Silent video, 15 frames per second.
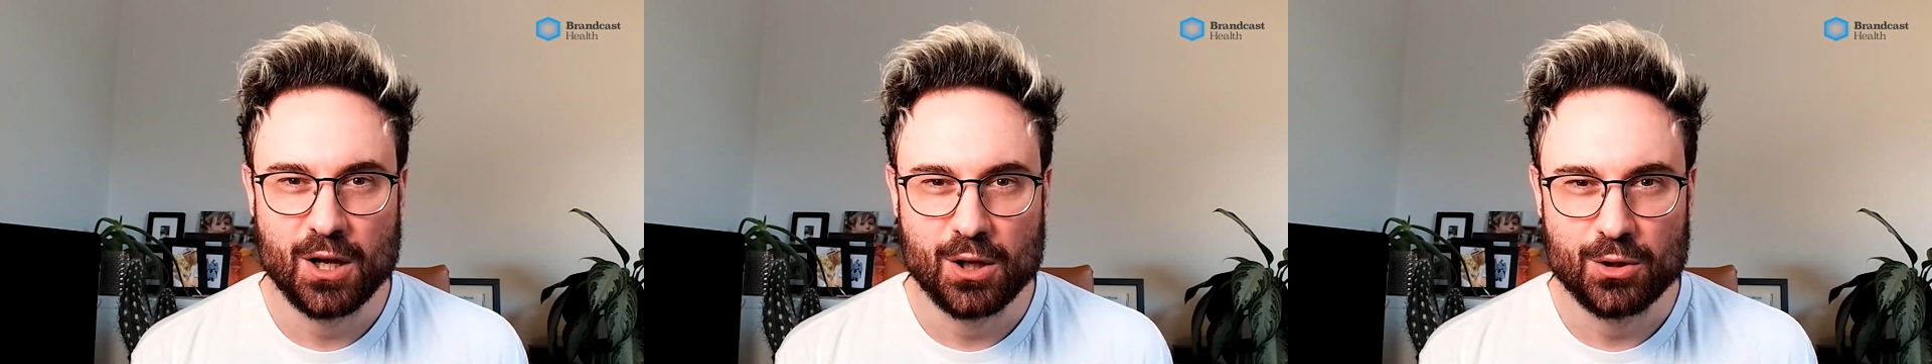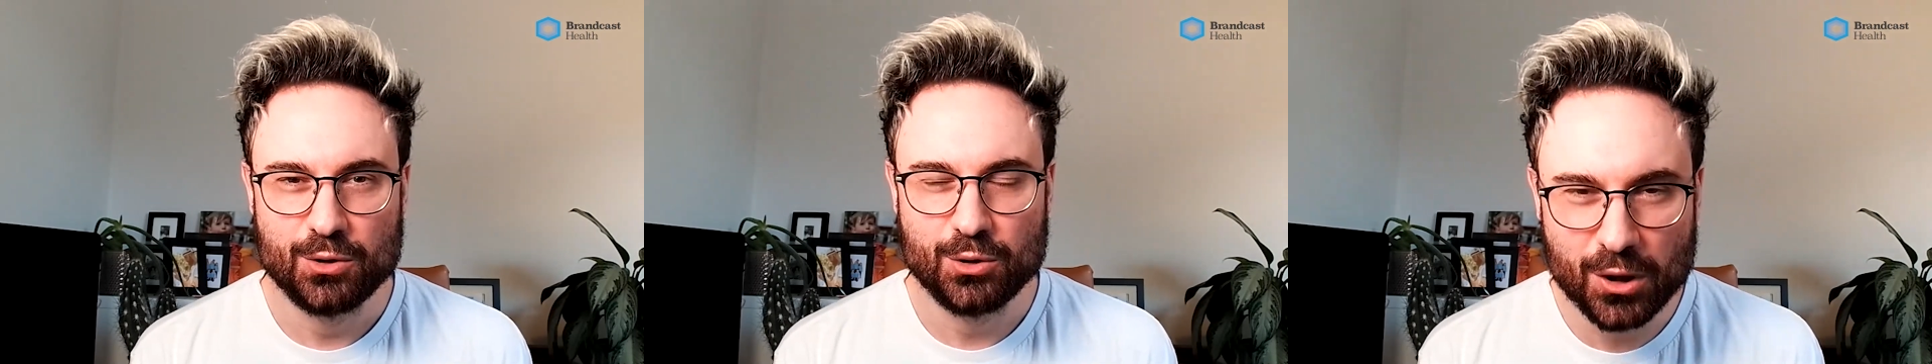
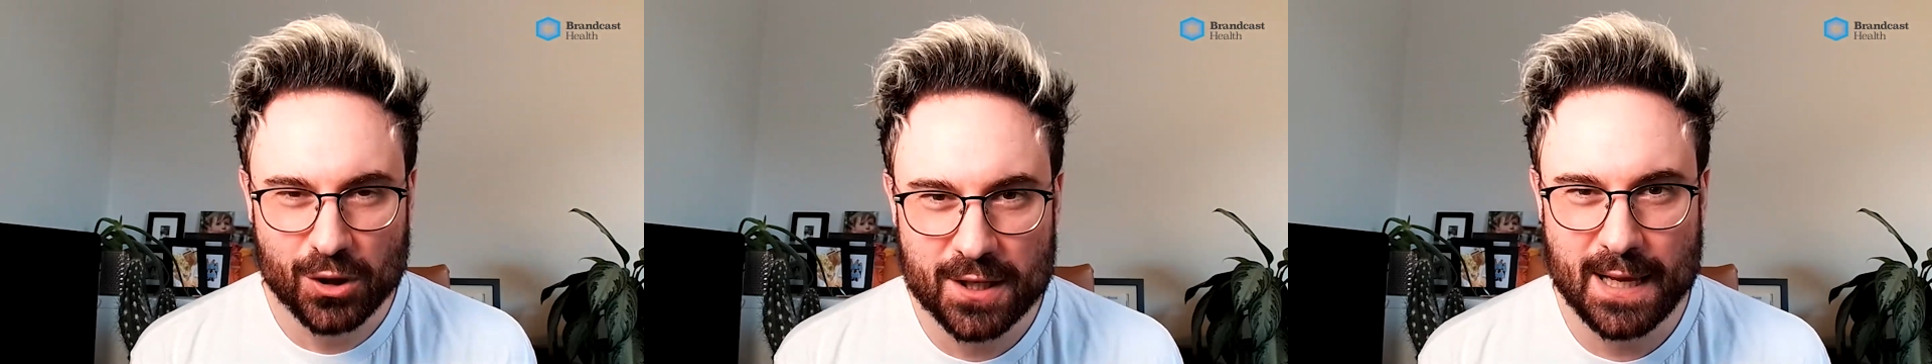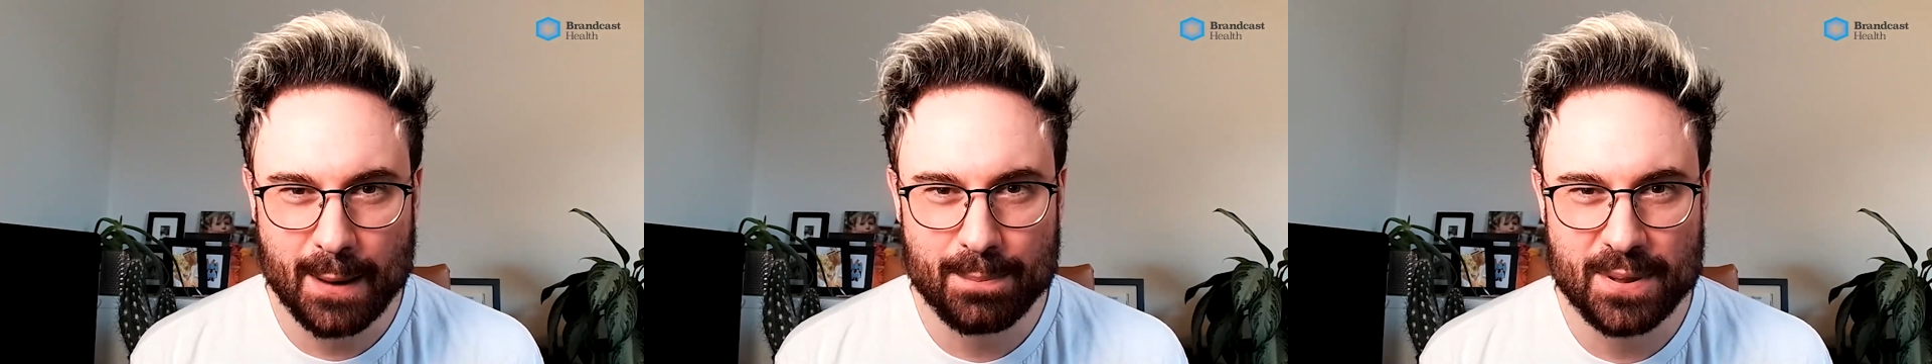look at
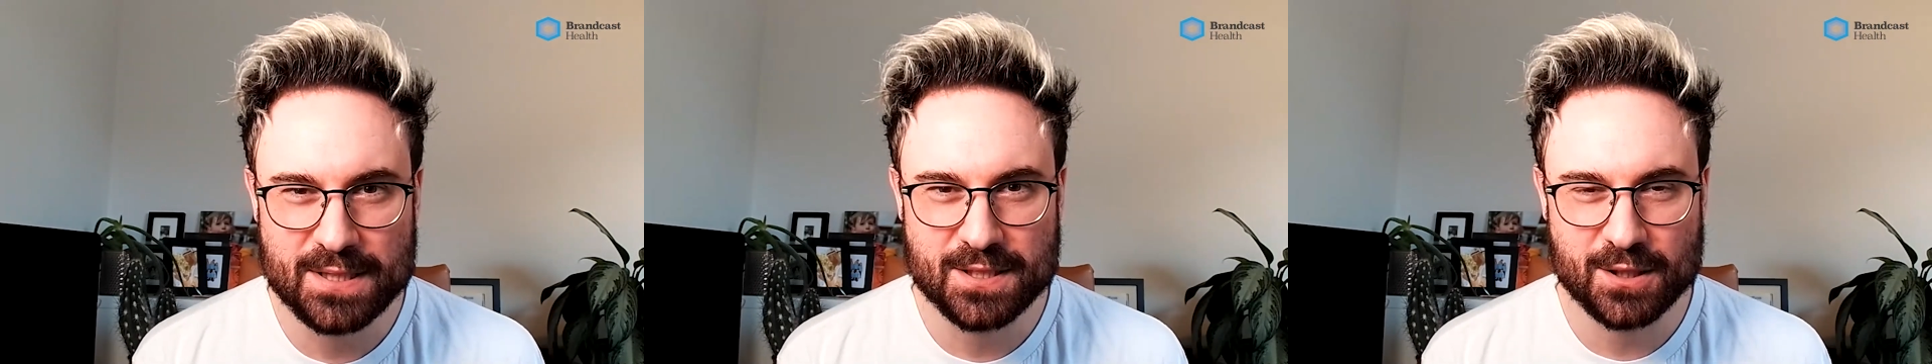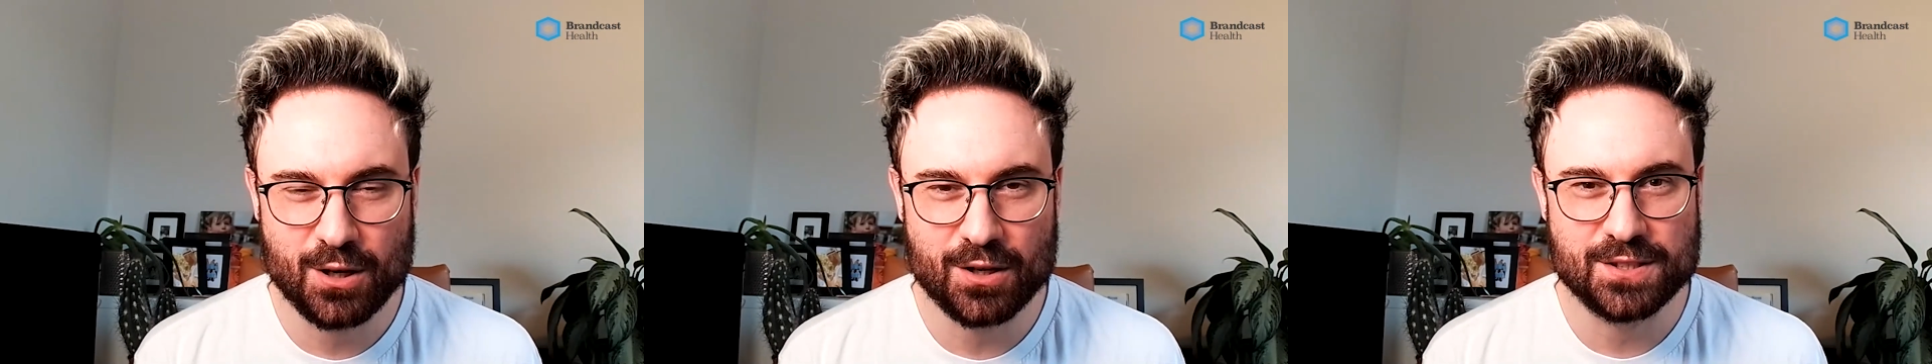that piece
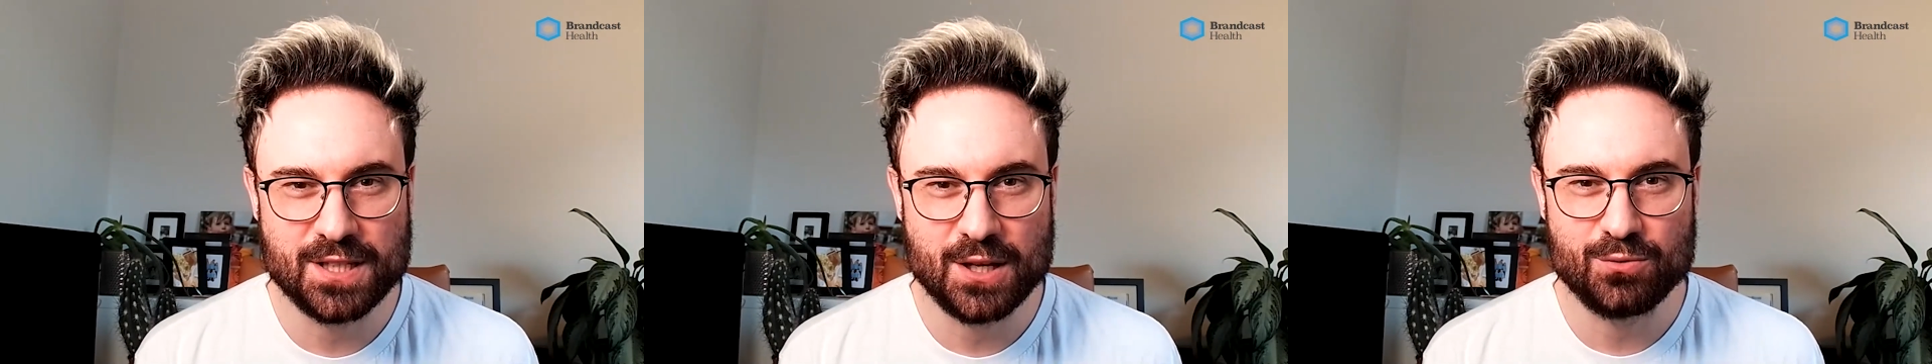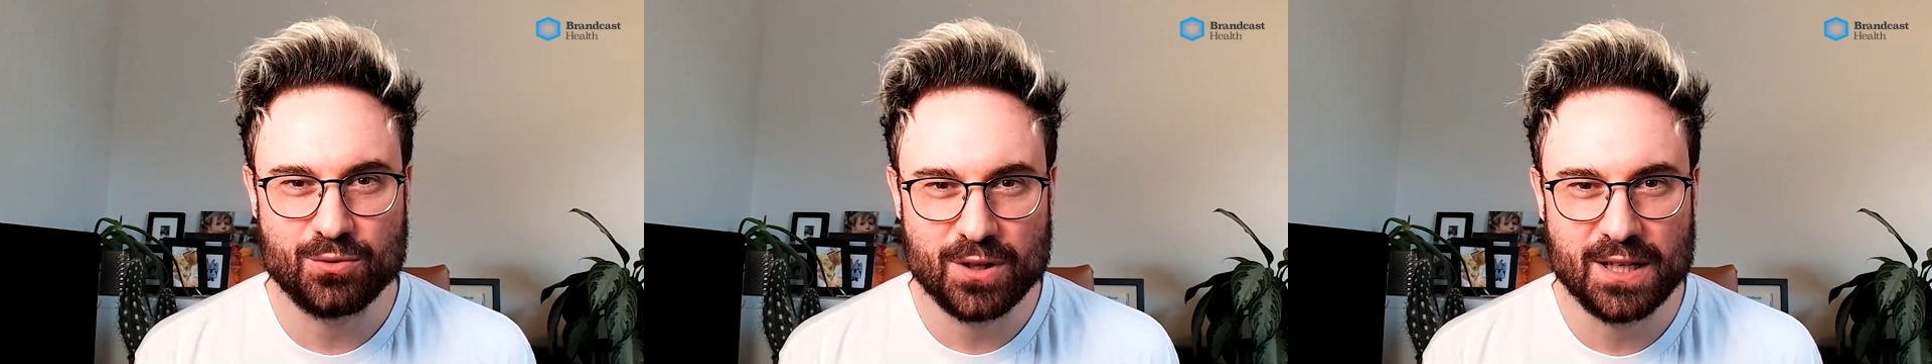of
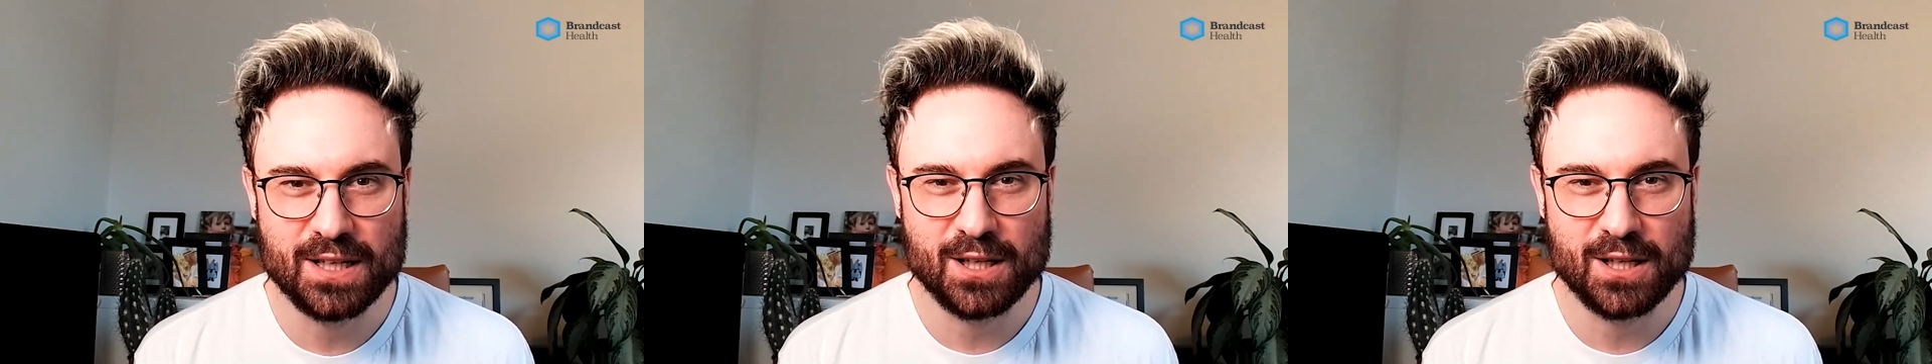content really